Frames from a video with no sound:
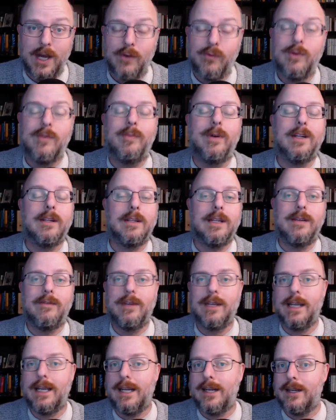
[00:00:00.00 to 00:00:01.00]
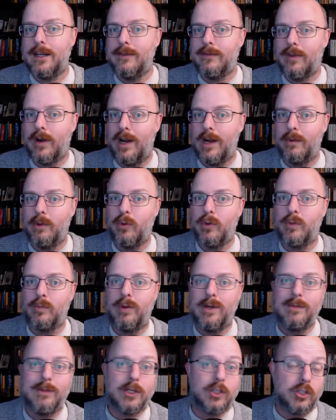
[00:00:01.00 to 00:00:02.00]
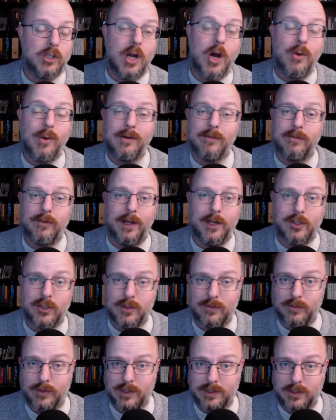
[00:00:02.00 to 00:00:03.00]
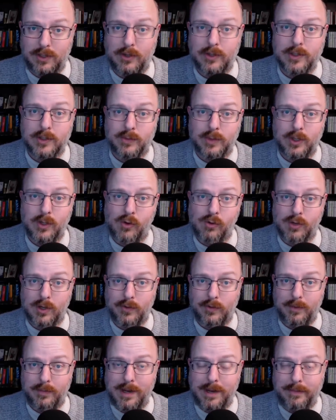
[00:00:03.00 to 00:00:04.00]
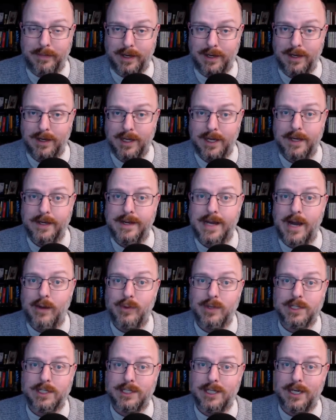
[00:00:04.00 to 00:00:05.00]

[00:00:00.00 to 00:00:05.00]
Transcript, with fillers: We've been living in an environment with pretty much no inflation for as long as we all can remember. Now we're